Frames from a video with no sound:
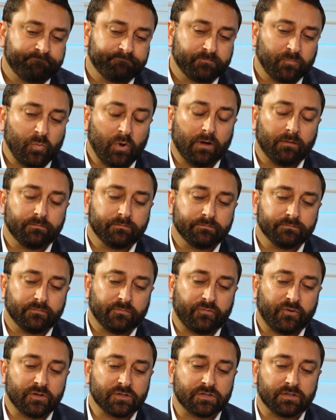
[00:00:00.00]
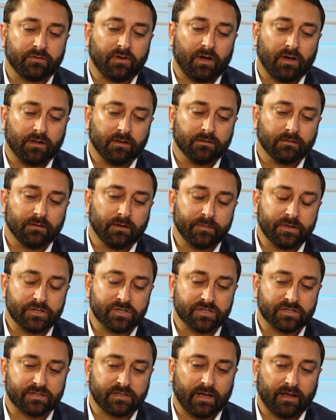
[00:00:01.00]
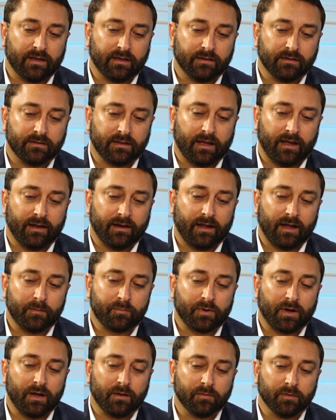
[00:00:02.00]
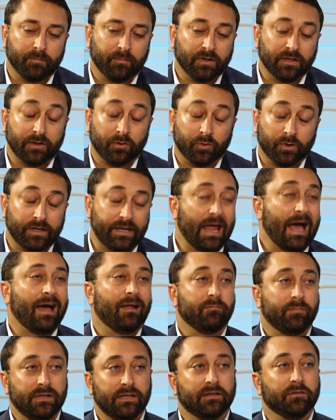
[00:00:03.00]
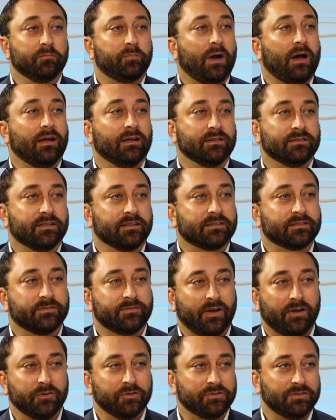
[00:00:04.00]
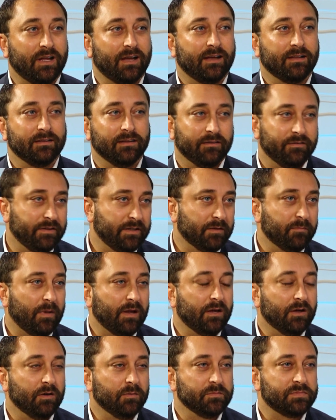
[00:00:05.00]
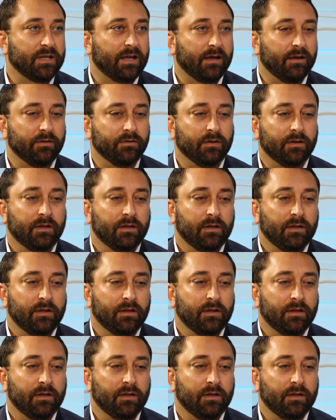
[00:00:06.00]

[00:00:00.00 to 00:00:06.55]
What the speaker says: well, first of all, let me just say that I probably would not be in politics if I was not living in my hometown.